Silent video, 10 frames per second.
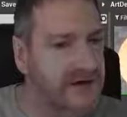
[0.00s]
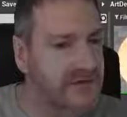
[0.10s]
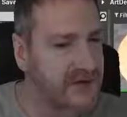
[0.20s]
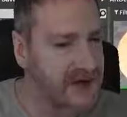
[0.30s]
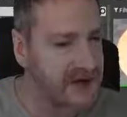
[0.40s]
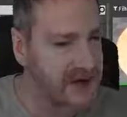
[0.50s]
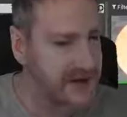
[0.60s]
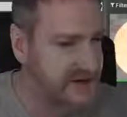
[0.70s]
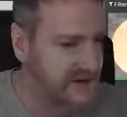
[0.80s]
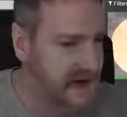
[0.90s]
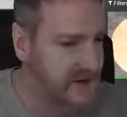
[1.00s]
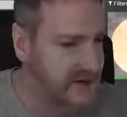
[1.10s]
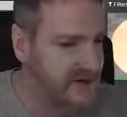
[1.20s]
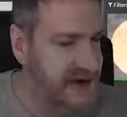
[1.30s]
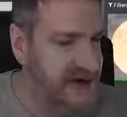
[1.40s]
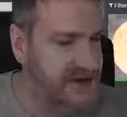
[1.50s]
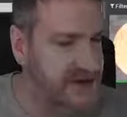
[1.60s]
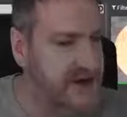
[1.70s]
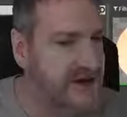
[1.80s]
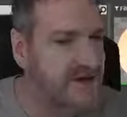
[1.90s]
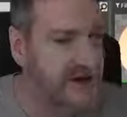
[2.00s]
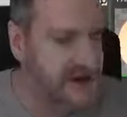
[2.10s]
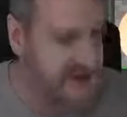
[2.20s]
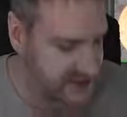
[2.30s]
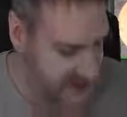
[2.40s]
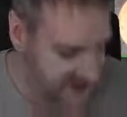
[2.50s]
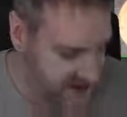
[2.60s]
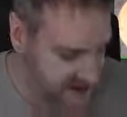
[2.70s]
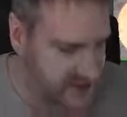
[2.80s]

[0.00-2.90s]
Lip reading: You've really got to get into the habit of making sure you name things properly,